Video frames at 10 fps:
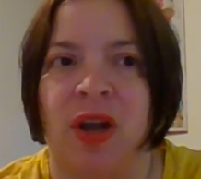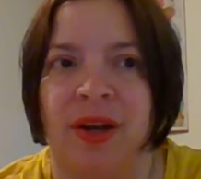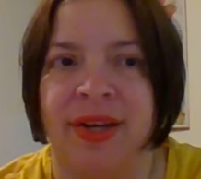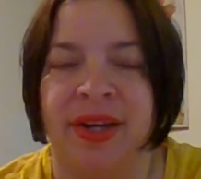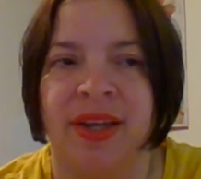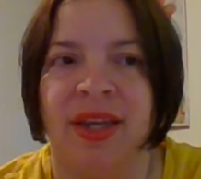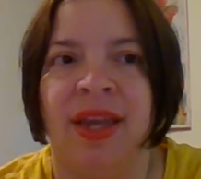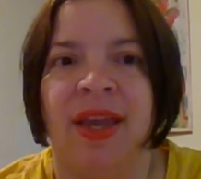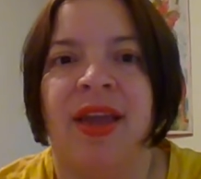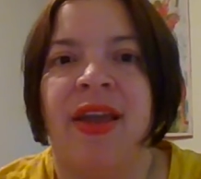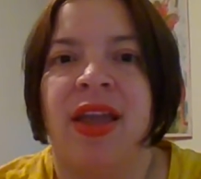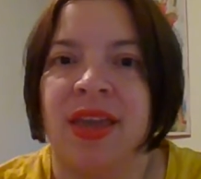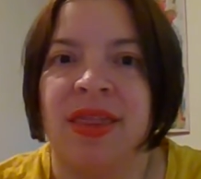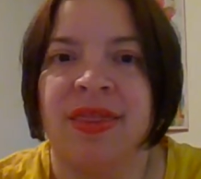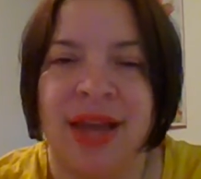God.
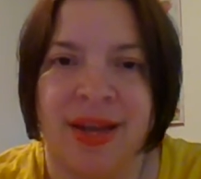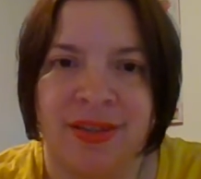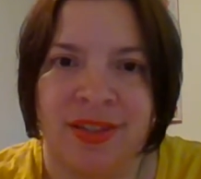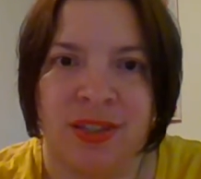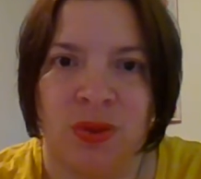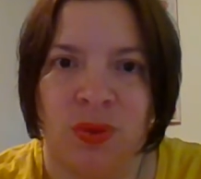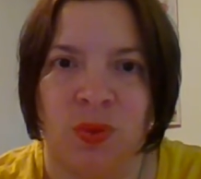And that's